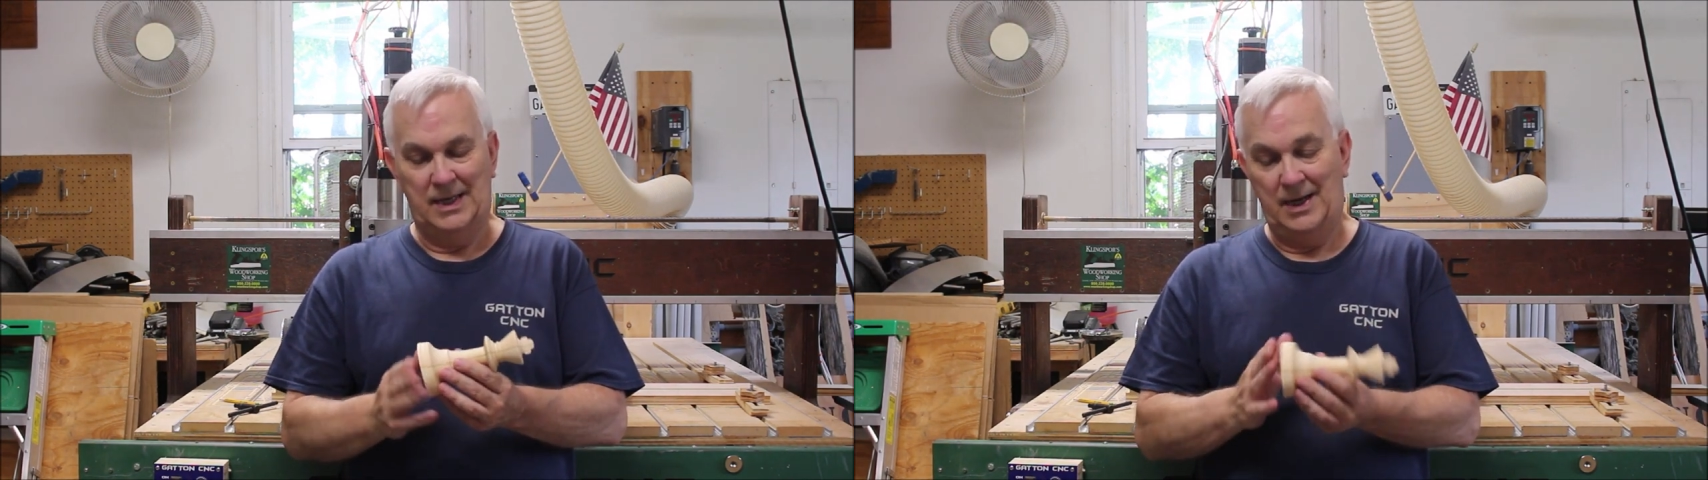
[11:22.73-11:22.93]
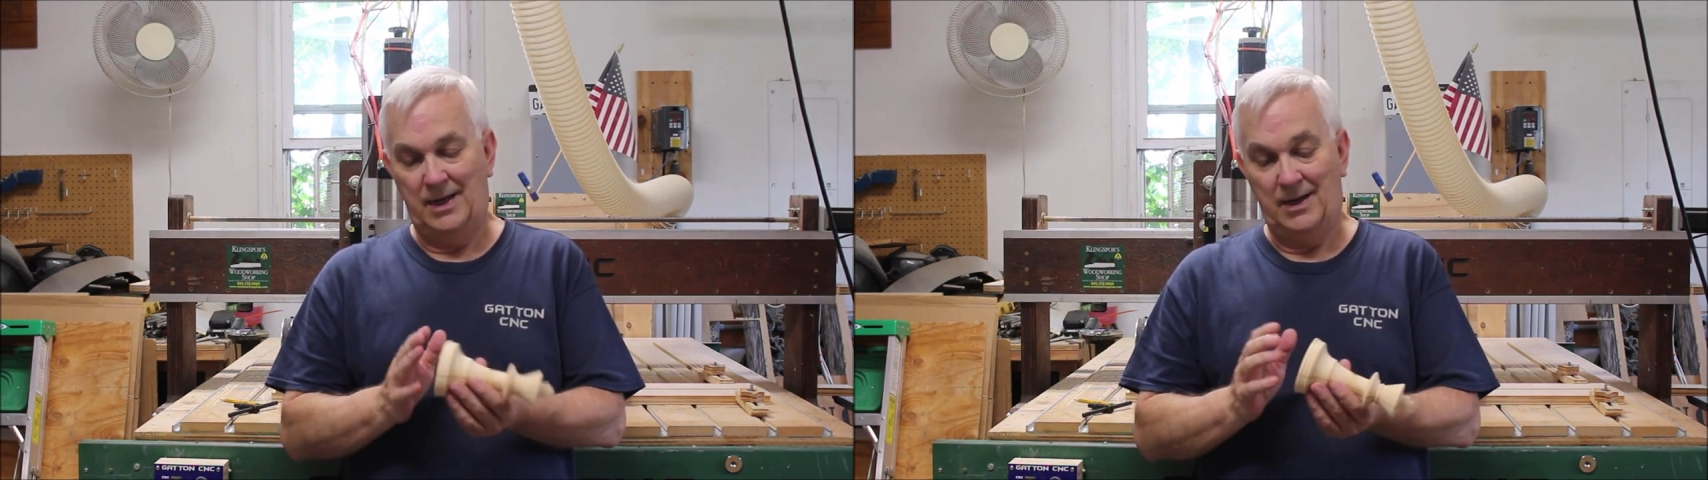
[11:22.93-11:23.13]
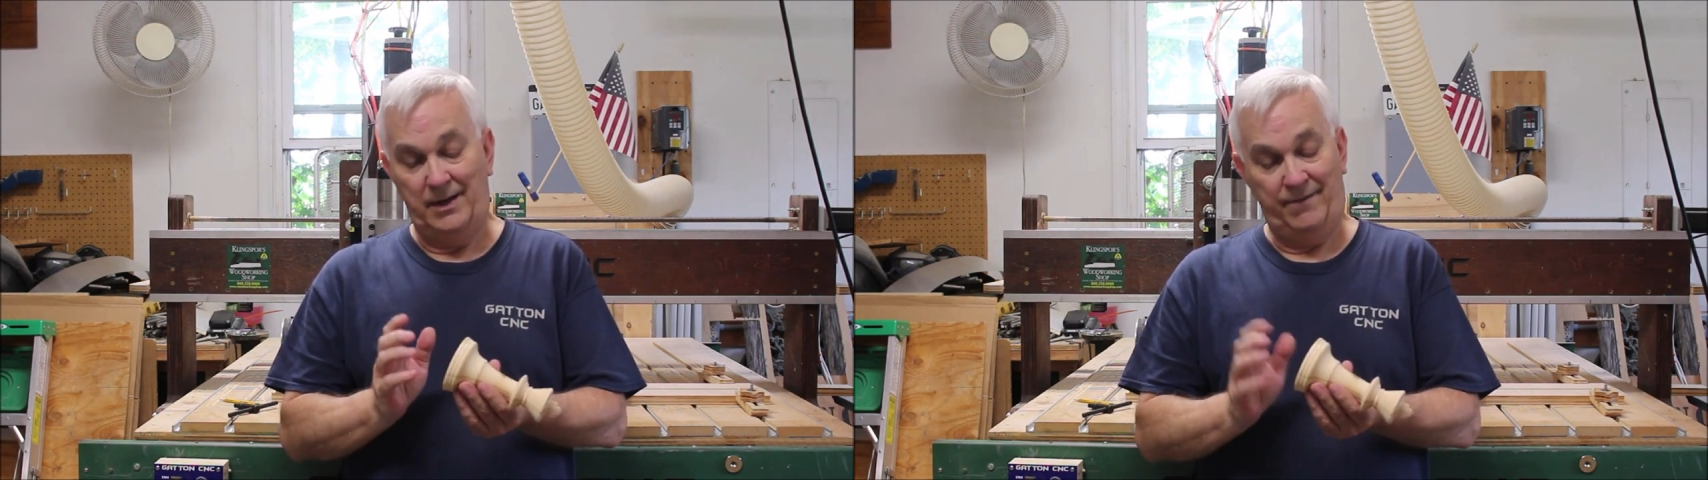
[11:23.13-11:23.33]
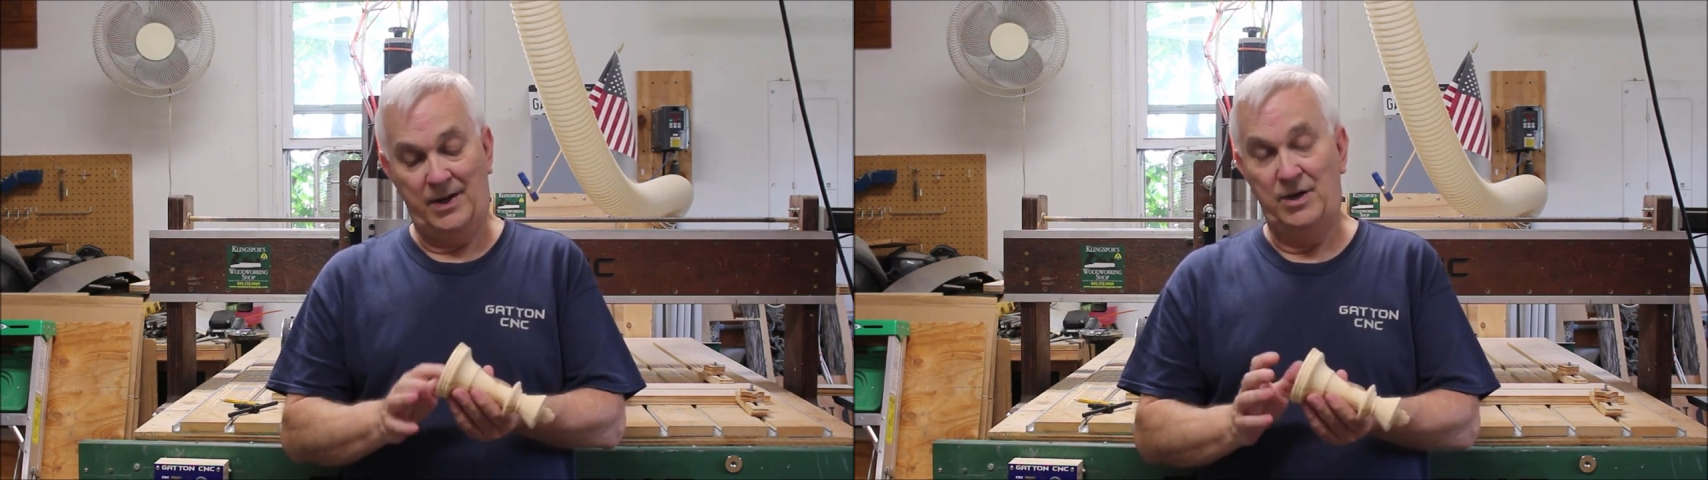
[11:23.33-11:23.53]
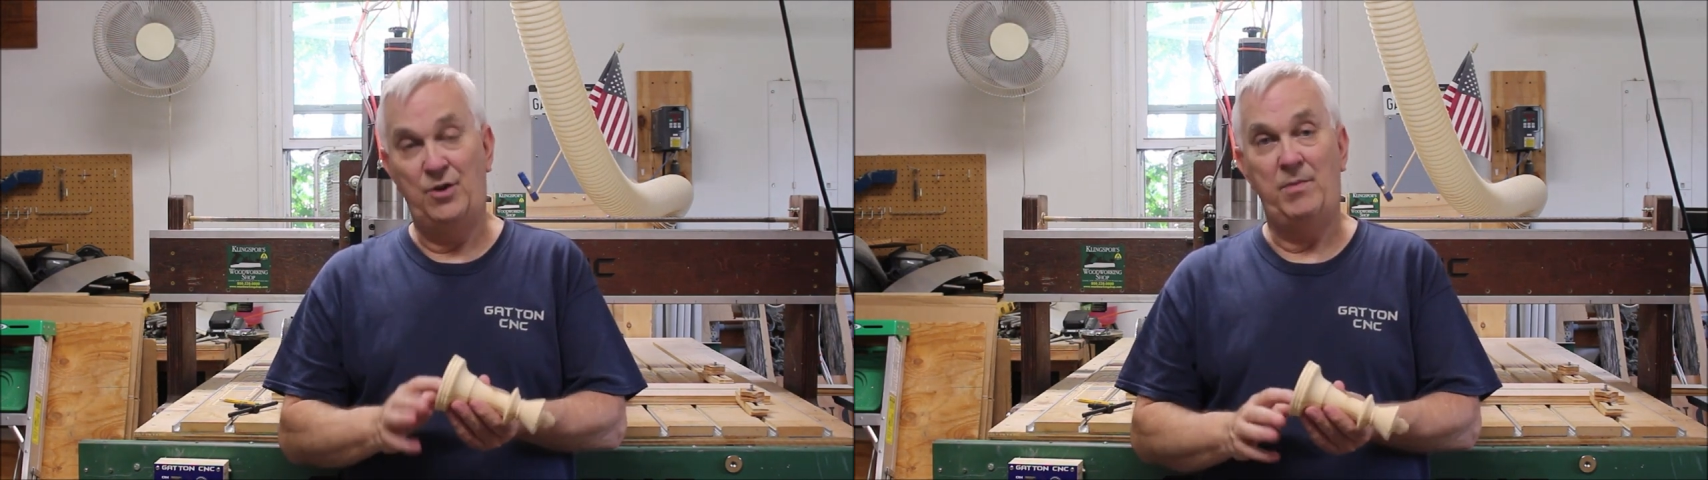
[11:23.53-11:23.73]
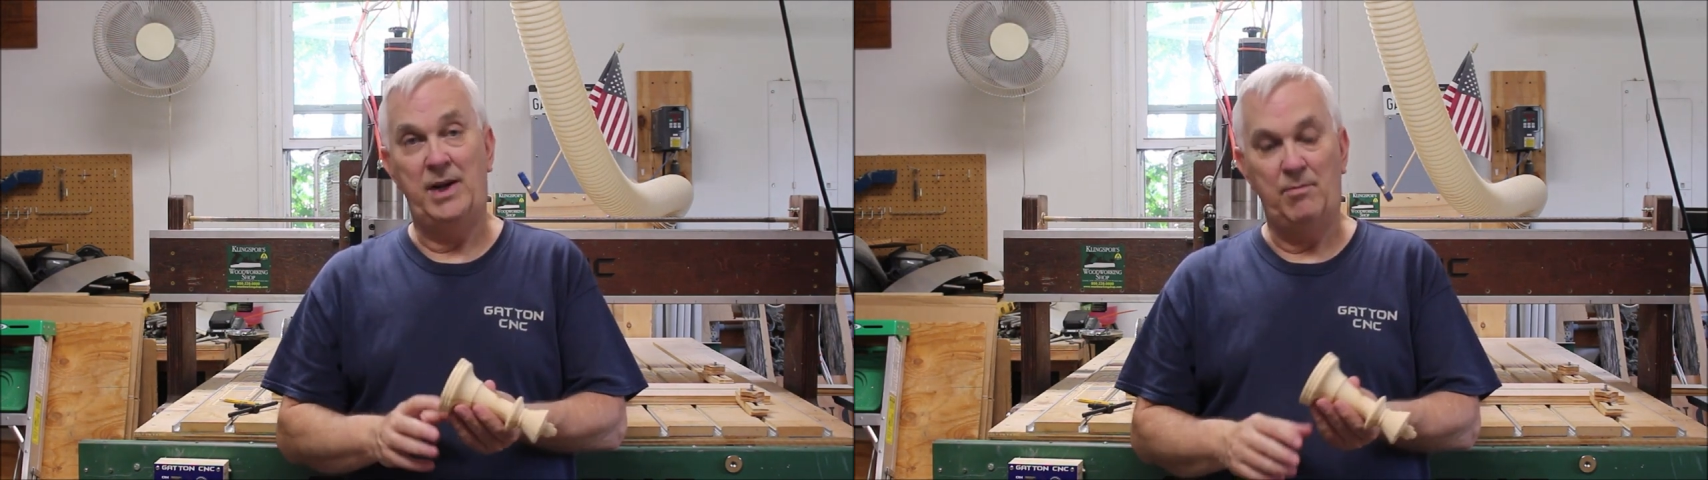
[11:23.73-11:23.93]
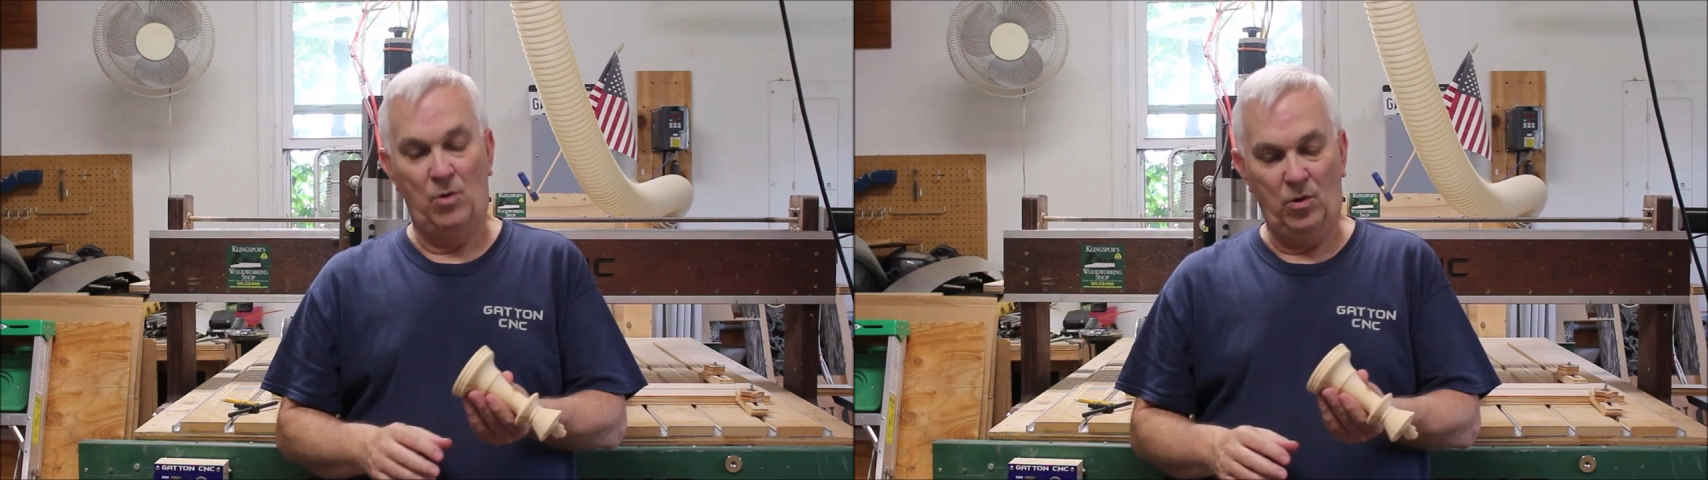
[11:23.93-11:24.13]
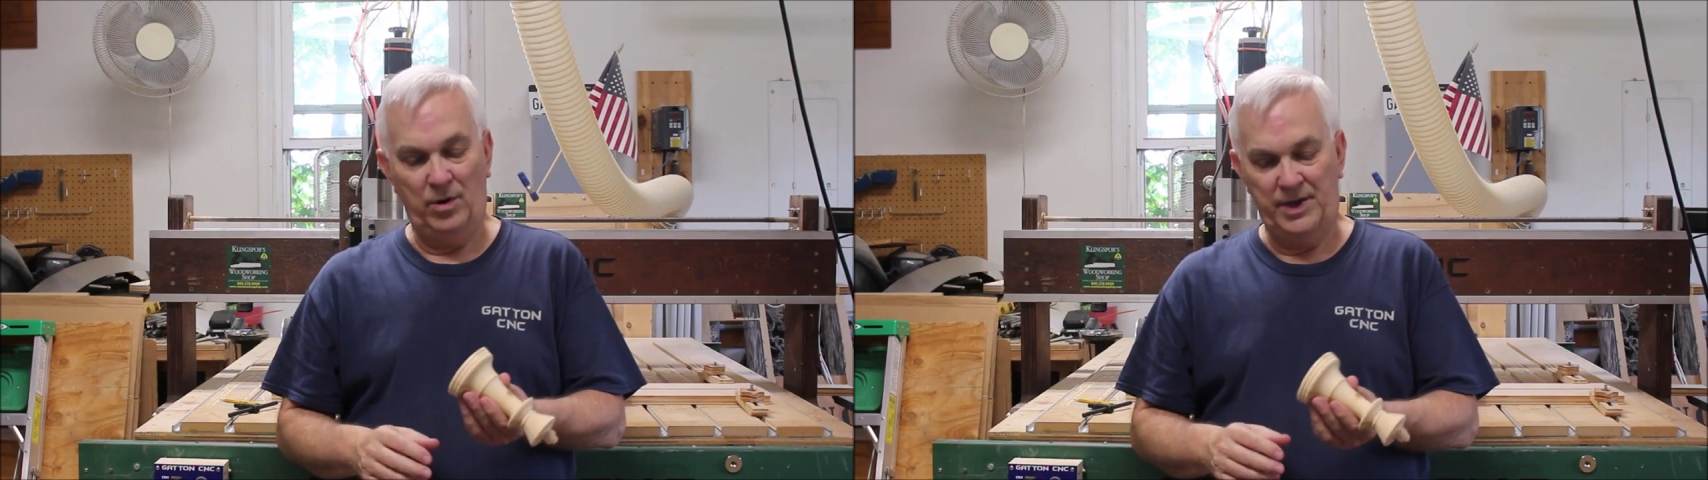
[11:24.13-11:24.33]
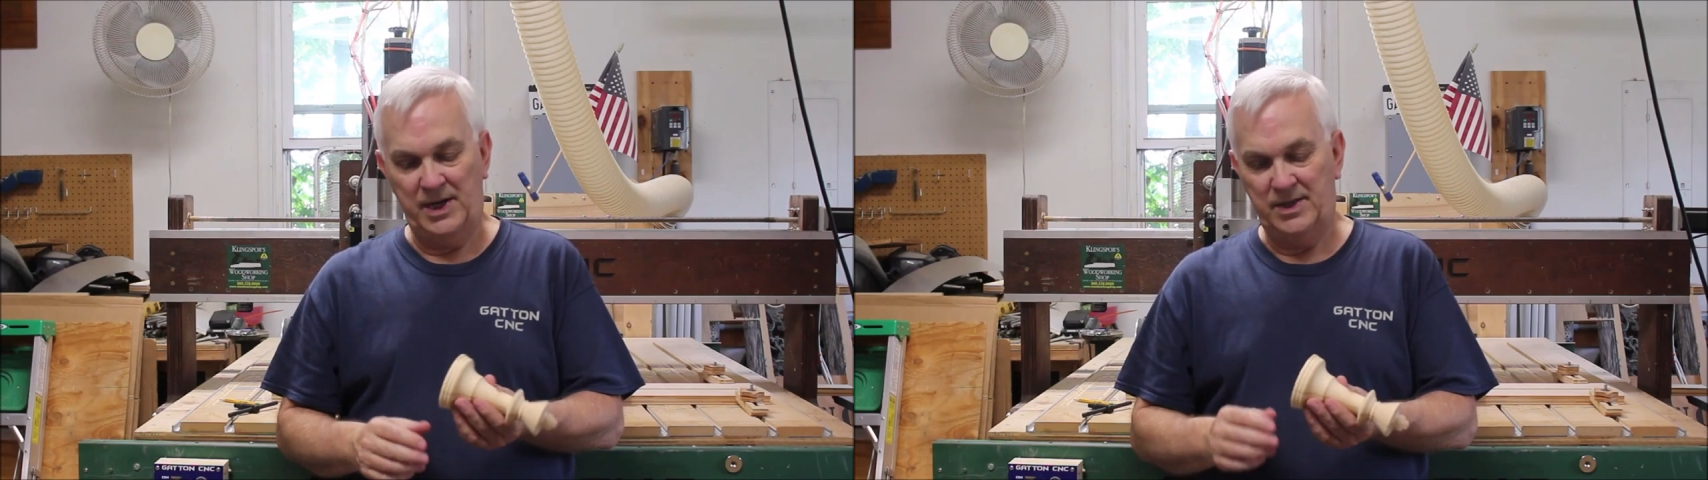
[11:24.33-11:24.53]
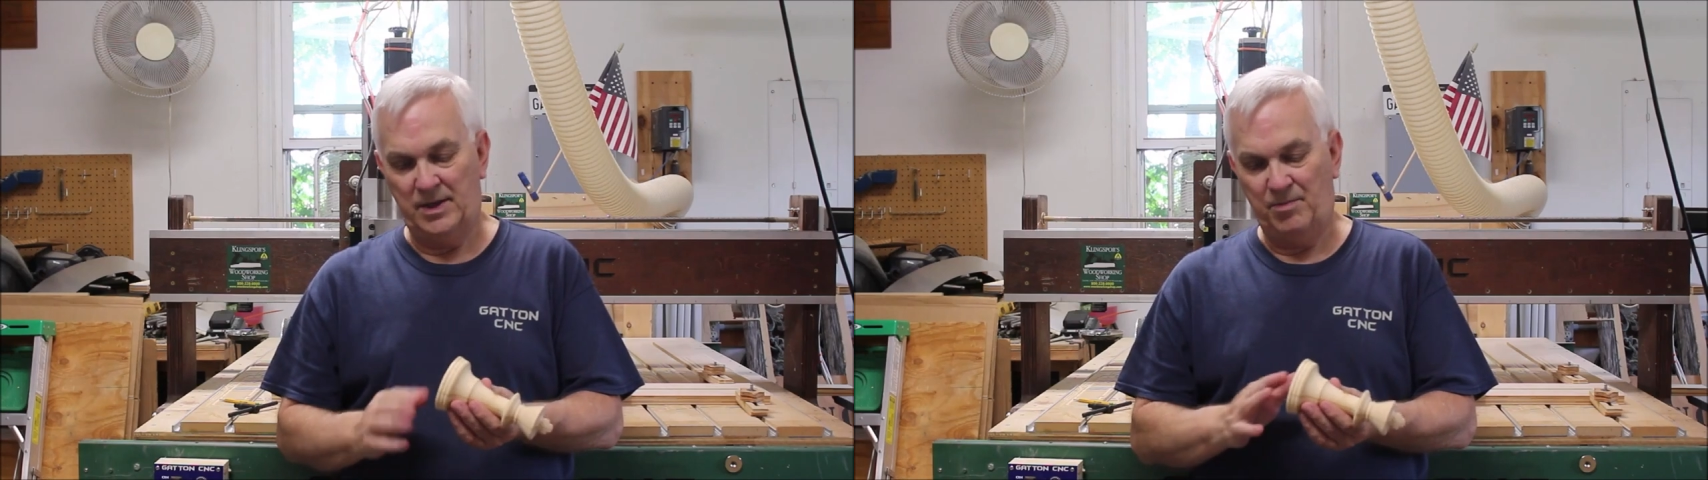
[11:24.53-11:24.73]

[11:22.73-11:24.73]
Uh, if I do many more of these,